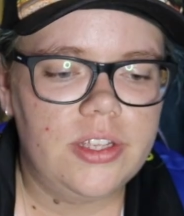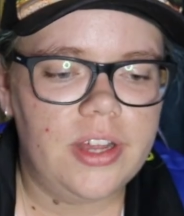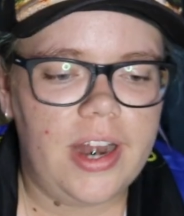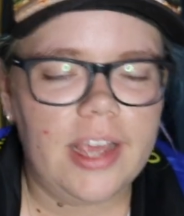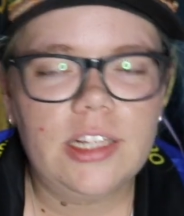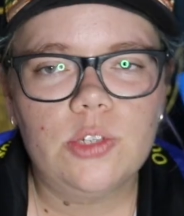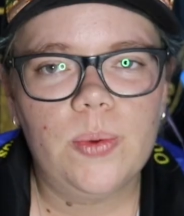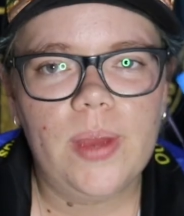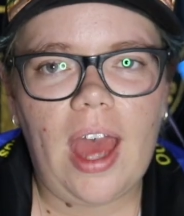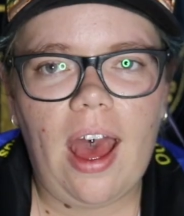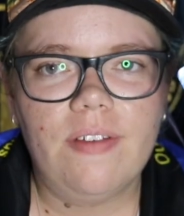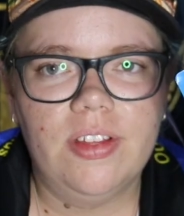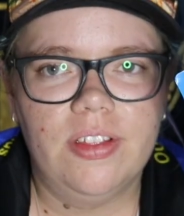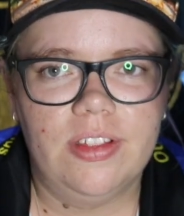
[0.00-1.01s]
So next we
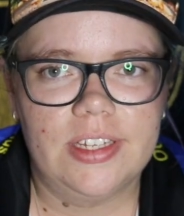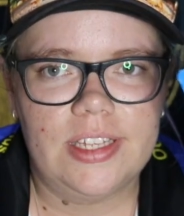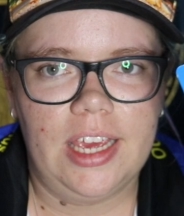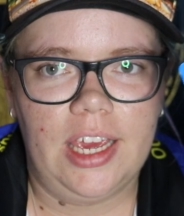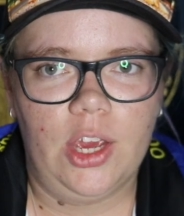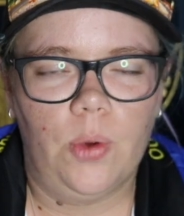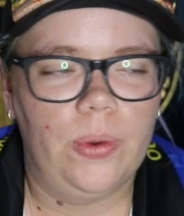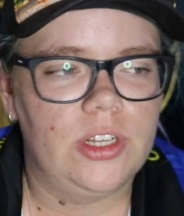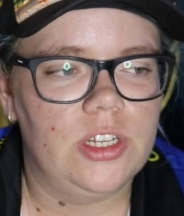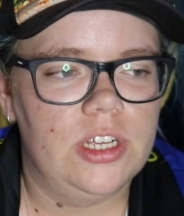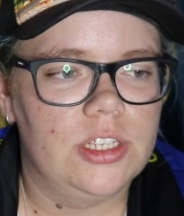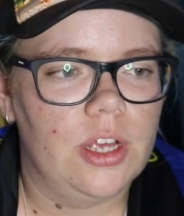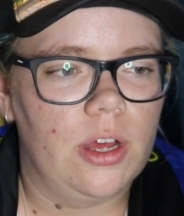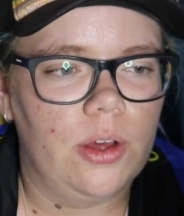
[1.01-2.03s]
have this here, which
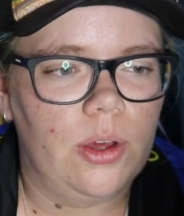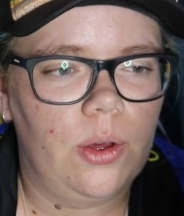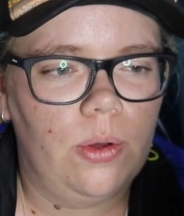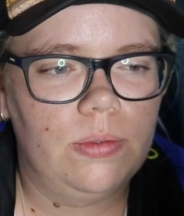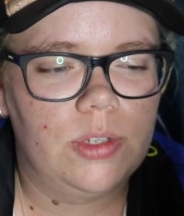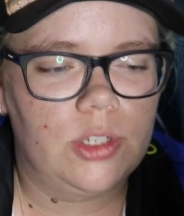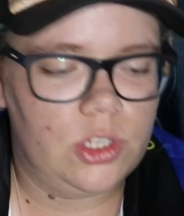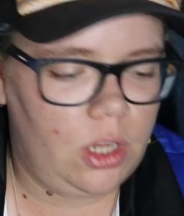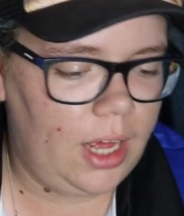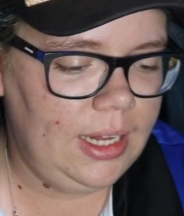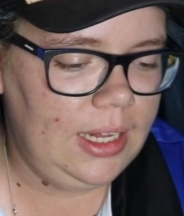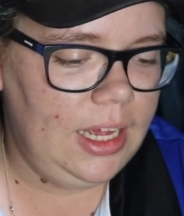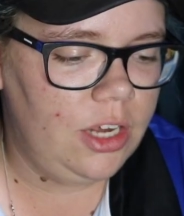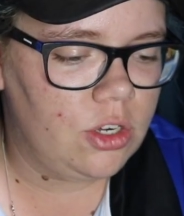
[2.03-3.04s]
is
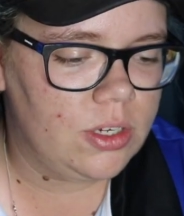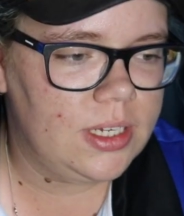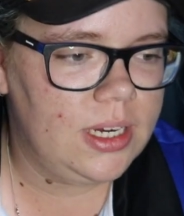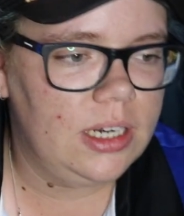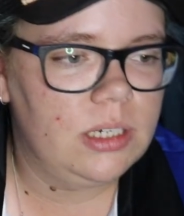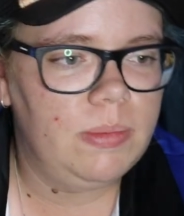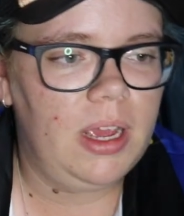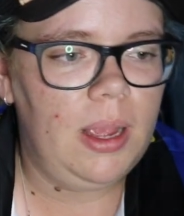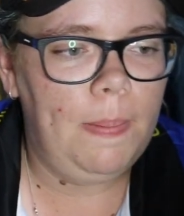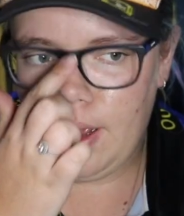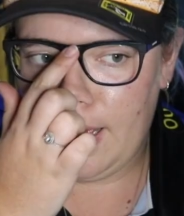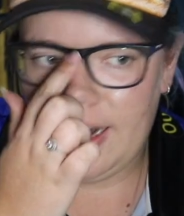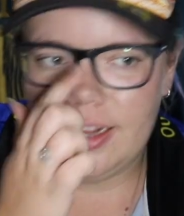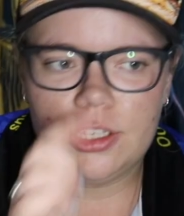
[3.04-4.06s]
slightly interesting to me,
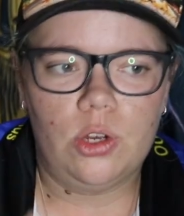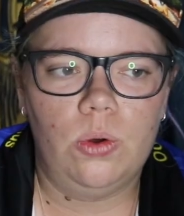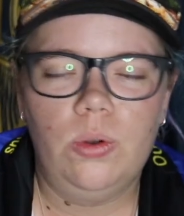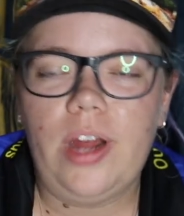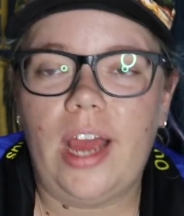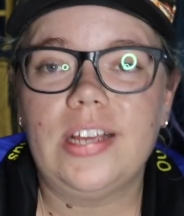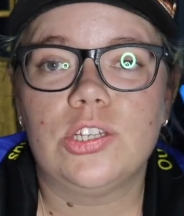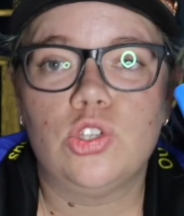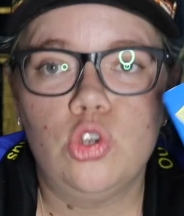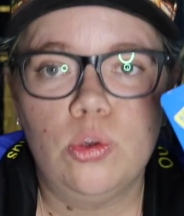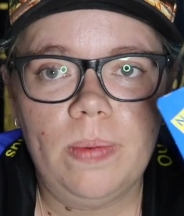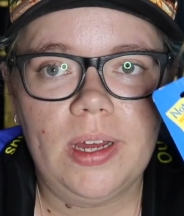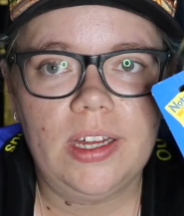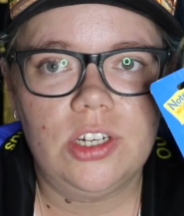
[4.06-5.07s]
and it's called a
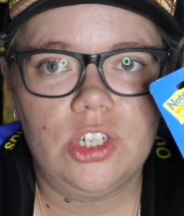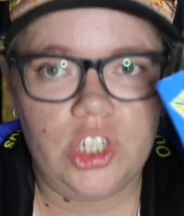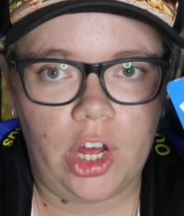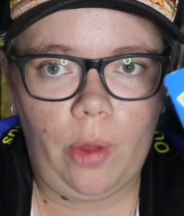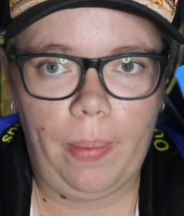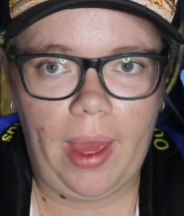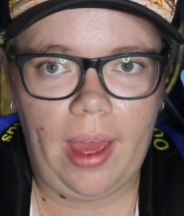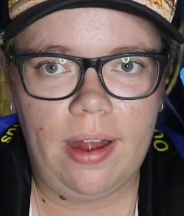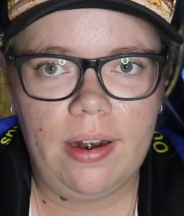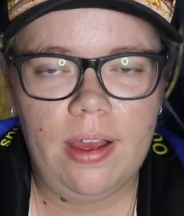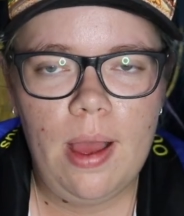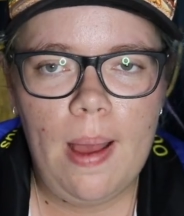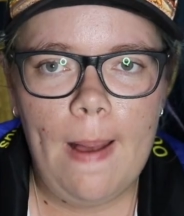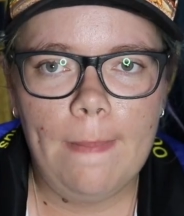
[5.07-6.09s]
super gel pen,
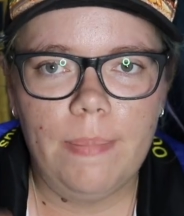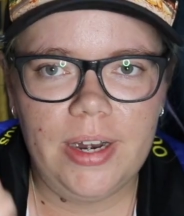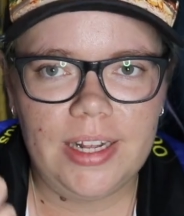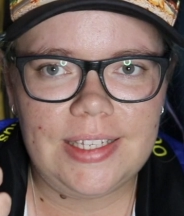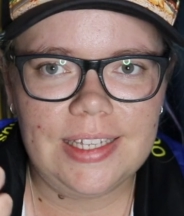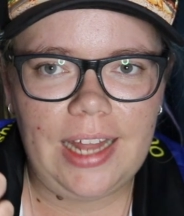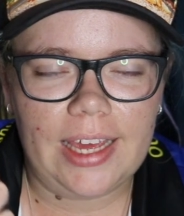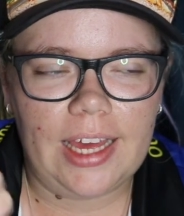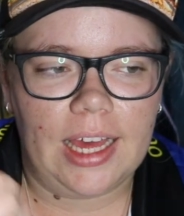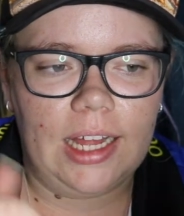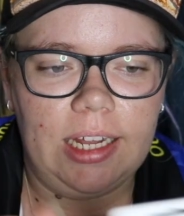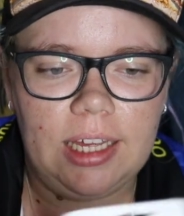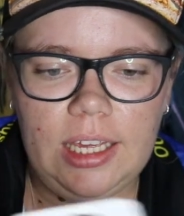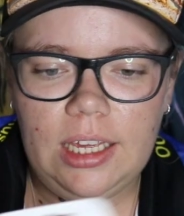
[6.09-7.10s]
but it's in like a
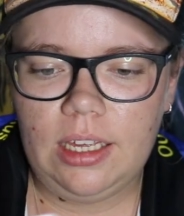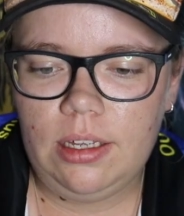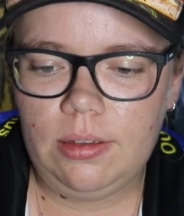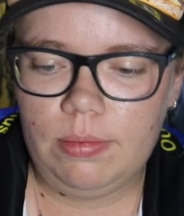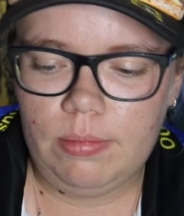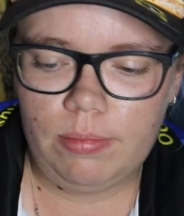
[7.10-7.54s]
clicking